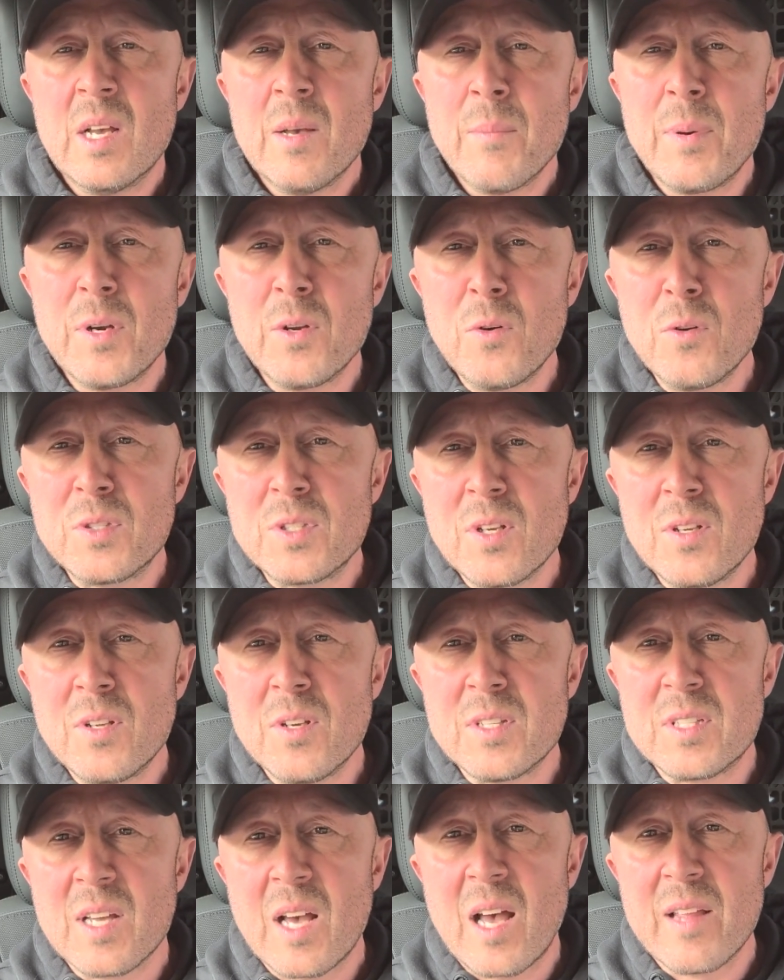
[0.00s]
but also
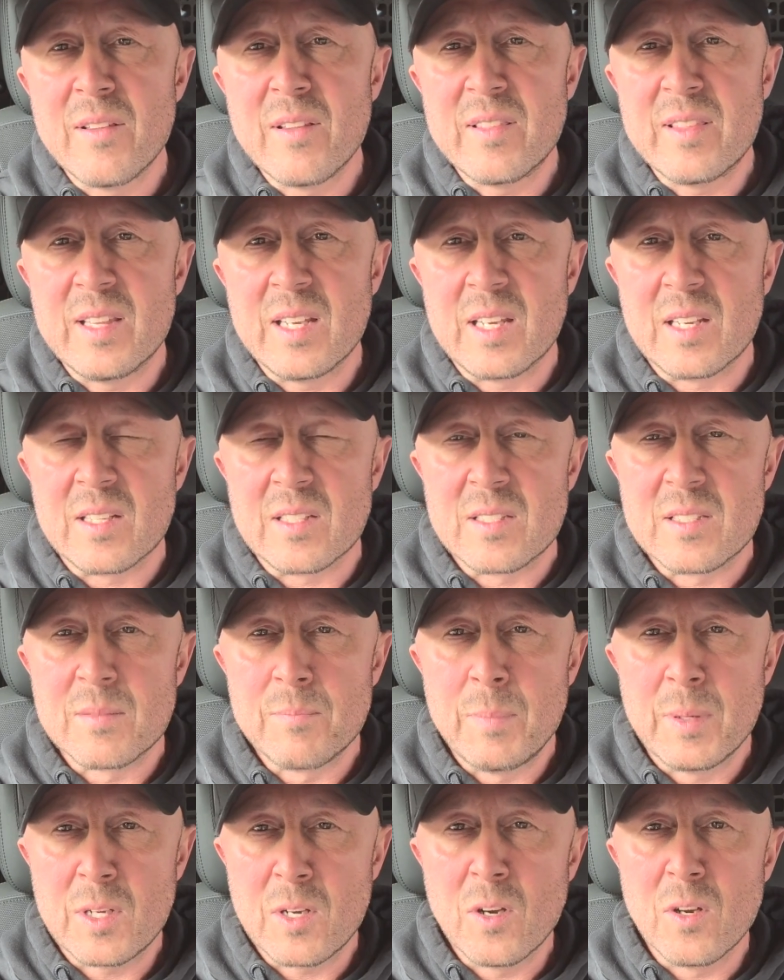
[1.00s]
look to other things
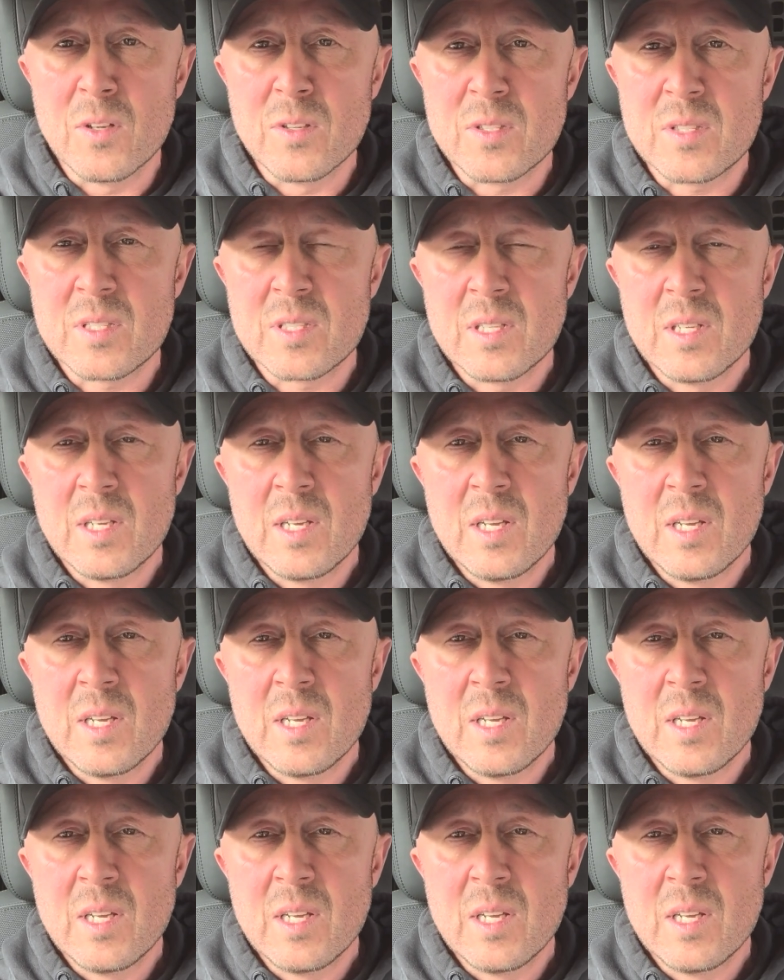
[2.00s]
because